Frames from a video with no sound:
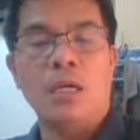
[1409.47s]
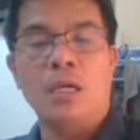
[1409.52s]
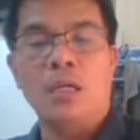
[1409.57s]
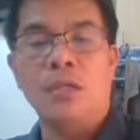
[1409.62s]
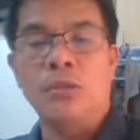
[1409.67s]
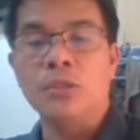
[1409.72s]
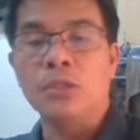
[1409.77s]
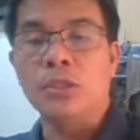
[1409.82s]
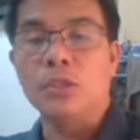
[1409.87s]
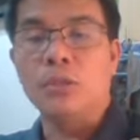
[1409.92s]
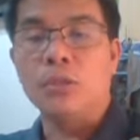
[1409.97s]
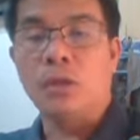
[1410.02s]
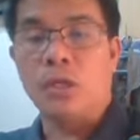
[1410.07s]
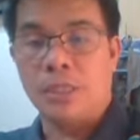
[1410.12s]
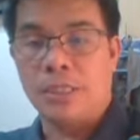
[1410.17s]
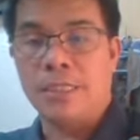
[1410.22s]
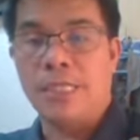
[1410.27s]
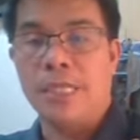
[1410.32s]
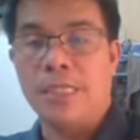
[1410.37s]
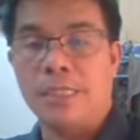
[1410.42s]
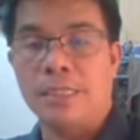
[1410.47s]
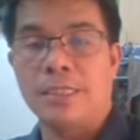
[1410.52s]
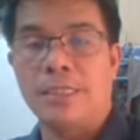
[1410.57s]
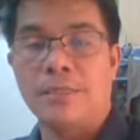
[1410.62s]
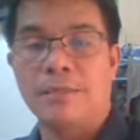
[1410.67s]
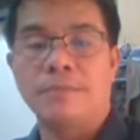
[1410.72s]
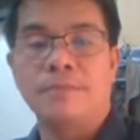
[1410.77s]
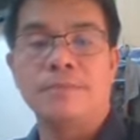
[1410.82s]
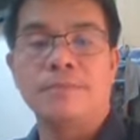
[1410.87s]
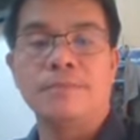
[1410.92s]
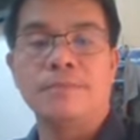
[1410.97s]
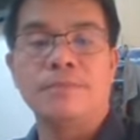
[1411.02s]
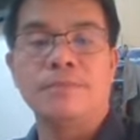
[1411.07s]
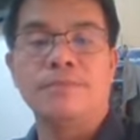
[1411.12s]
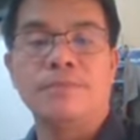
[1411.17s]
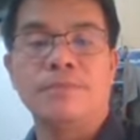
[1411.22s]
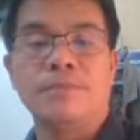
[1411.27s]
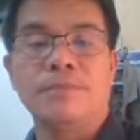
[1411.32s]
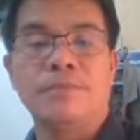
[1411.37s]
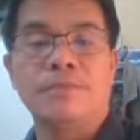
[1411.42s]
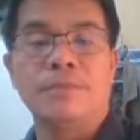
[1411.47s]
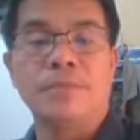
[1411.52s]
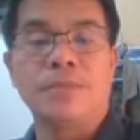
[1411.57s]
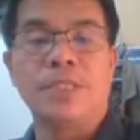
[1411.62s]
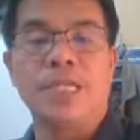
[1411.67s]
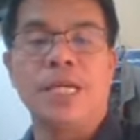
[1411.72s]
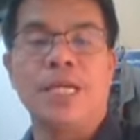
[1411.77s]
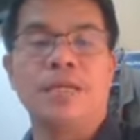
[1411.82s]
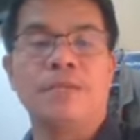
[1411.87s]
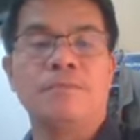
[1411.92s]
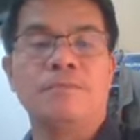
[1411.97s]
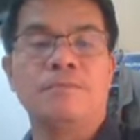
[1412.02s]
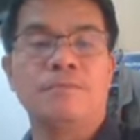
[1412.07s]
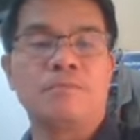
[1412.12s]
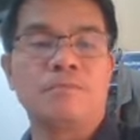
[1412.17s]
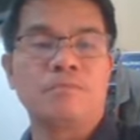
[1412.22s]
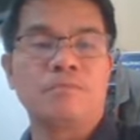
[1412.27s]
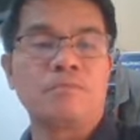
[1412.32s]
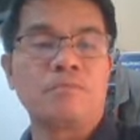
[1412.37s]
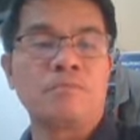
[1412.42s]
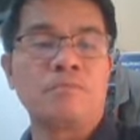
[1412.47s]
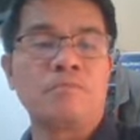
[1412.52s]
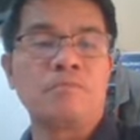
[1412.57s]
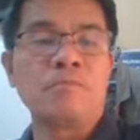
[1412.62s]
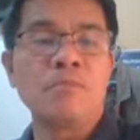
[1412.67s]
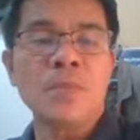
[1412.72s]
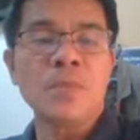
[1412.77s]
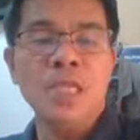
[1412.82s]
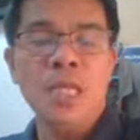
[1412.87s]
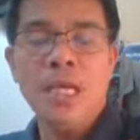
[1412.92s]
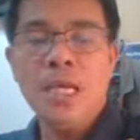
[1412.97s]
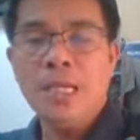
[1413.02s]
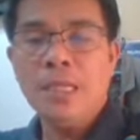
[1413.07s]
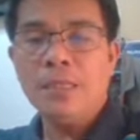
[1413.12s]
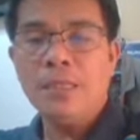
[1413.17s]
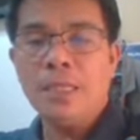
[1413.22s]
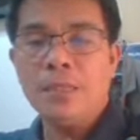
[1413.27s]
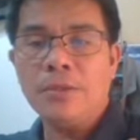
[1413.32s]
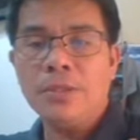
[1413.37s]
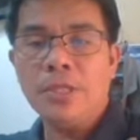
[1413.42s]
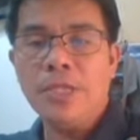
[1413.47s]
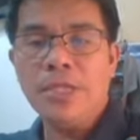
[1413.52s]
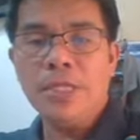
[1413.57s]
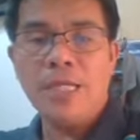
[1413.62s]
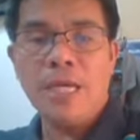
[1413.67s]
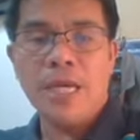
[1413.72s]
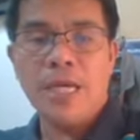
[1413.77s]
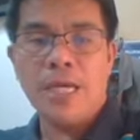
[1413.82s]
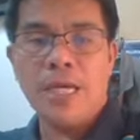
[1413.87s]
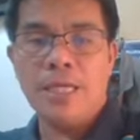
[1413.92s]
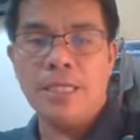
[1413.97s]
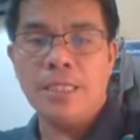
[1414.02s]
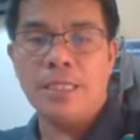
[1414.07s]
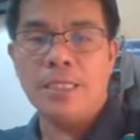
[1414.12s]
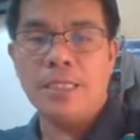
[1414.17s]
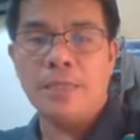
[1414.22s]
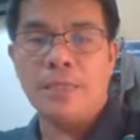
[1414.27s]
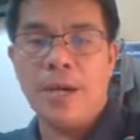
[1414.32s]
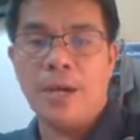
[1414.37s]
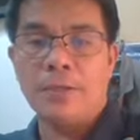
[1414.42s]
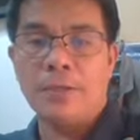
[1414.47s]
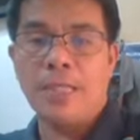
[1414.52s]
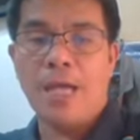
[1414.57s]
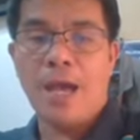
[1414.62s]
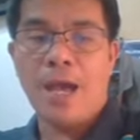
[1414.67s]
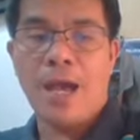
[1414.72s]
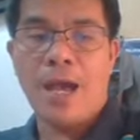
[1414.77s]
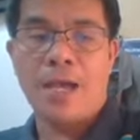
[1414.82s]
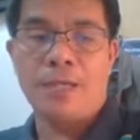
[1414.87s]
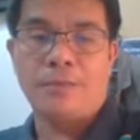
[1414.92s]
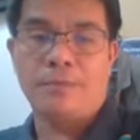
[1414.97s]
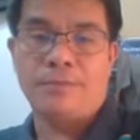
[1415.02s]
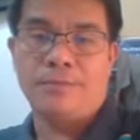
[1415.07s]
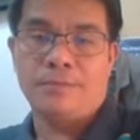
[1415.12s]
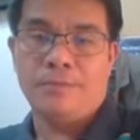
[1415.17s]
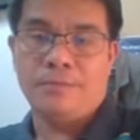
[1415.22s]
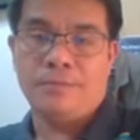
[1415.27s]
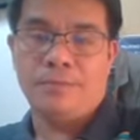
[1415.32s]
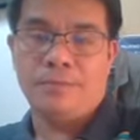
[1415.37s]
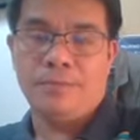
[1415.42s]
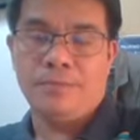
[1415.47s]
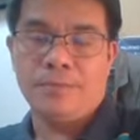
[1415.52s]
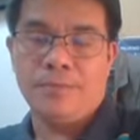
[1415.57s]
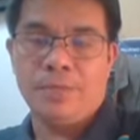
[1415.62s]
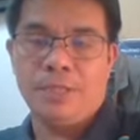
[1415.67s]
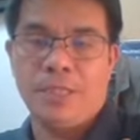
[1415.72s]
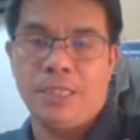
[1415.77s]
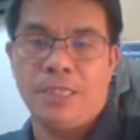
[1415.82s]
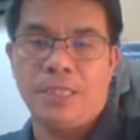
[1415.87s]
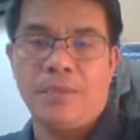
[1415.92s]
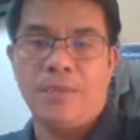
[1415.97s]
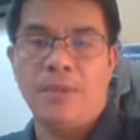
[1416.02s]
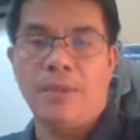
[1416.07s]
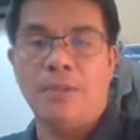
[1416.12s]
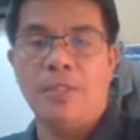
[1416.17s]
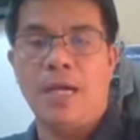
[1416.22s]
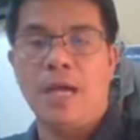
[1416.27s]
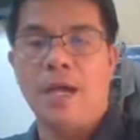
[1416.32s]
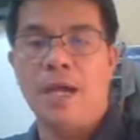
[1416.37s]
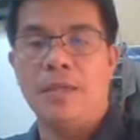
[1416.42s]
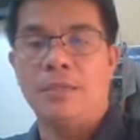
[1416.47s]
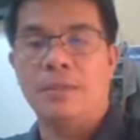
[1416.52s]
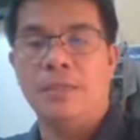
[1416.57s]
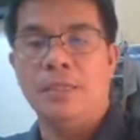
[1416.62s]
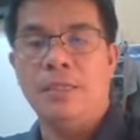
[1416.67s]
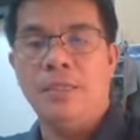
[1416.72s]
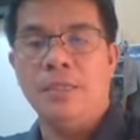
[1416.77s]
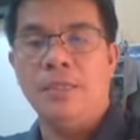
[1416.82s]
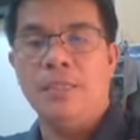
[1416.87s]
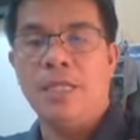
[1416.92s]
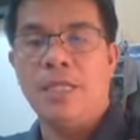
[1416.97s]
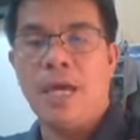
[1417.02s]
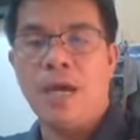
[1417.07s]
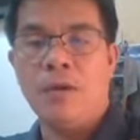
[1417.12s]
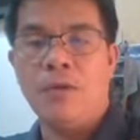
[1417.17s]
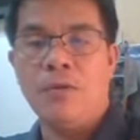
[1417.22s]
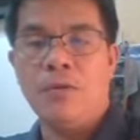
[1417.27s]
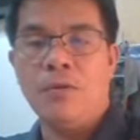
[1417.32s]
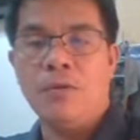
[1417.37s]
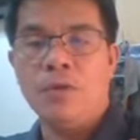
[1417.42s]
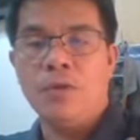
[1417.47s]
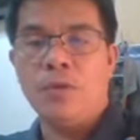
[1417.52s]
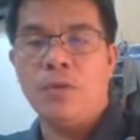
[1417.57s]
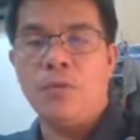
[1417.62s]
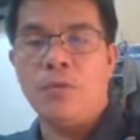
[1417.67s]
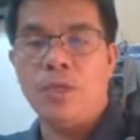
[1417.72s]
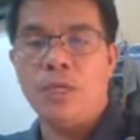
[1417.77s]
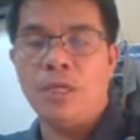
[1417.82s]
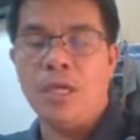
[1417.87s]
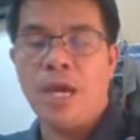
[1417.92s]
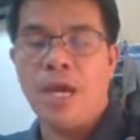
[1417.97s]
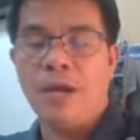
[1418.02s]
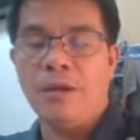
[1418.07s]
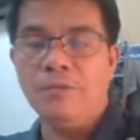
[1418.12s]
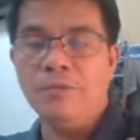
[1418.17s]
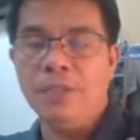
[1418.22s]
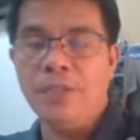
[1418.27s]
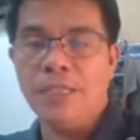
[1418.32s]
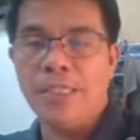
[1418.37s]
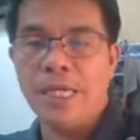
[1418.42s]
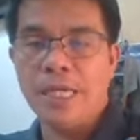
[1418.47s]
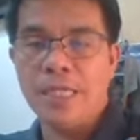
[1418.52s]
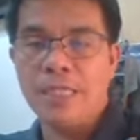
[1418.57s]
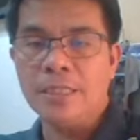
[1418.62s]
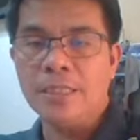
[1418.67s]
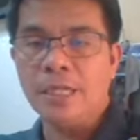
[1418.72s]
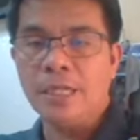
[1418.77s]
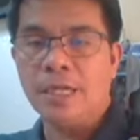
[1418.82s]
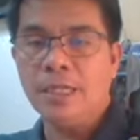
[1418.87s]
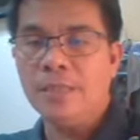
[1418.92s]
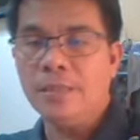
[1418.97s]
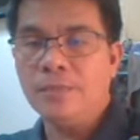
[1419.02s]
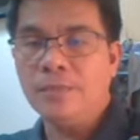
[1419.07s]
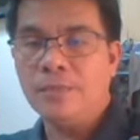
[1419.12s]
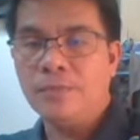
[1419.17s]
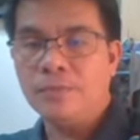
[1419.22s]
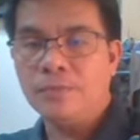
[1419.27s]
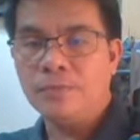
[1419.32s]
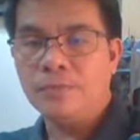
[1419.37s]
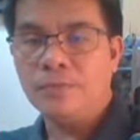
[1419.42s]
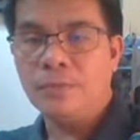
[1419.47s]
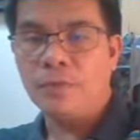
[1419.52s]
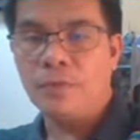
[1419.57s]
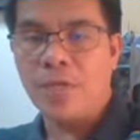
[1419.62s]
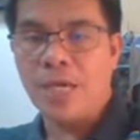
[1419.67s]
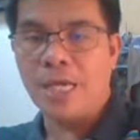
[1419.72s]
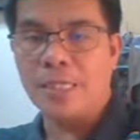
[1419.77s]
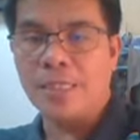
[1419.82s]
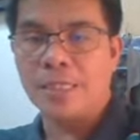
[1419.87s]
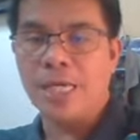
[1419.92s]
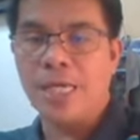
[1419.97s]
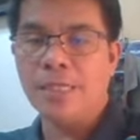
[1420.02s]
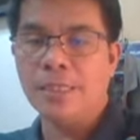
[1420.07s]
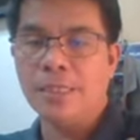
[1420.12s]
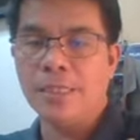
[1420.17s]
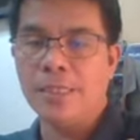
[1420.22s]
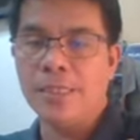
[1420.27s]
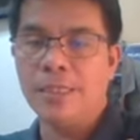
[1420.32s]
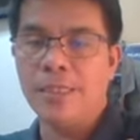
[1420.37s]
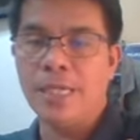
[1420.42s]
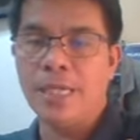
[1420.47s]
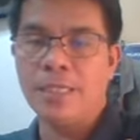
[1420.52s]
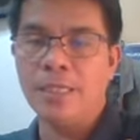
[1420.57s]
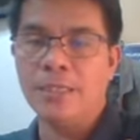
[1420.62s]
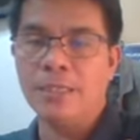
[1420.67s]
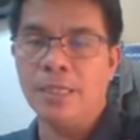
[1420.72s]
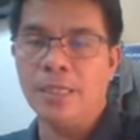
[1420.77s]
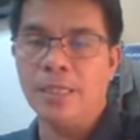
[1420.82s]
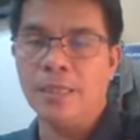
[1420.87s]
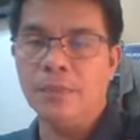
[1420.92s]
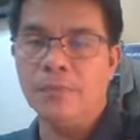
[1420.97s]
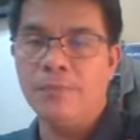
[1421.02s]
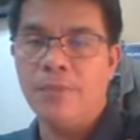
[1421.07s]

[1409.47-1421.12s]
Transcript: root causes. Okay, the third A is about is about act. Now we have the data, we assess the data,